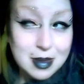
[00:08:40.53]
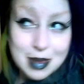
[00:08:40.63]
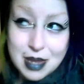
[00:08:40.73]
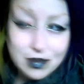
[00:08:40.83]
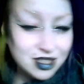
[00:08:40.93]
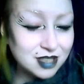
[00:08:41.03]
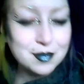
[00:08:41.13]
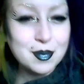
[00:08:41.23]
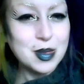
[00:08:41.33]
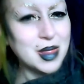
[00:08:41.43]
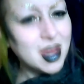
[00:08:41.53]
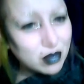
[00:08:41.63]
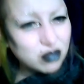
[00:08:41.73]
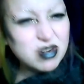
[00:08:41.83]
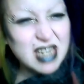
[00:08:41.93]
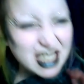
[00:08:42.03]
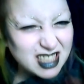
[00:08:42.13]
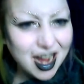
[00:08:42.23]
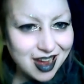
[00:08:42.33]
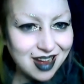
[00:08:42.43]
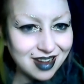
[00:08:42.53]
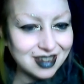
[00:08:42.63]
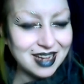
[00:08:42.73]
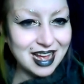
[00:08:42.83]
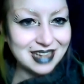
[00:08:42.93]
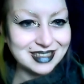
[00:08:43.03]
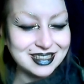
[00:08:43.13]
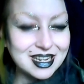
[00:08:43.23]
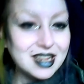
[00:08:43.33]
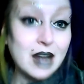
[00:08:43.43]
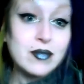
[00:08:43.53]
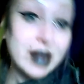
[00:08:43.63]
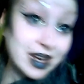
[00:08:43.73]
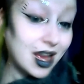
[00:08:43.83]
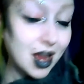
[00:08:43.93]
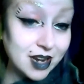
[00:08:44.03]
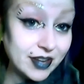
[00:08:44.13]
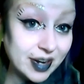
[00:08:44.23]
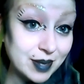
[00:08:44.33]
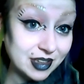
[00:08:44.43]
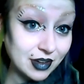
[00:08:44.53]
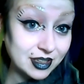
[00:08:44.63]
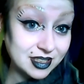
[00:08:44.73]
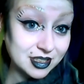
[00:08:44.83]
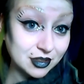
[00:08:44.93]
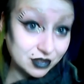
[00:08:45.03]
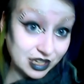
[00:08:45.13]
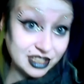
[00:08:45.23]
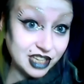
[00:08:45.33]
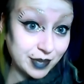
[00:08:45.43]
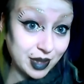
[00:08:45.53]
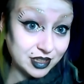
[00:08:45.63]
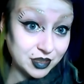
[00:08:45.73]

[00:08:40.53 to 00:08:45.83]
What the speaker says: It was really dark, and I really highly recommend going to checking them out.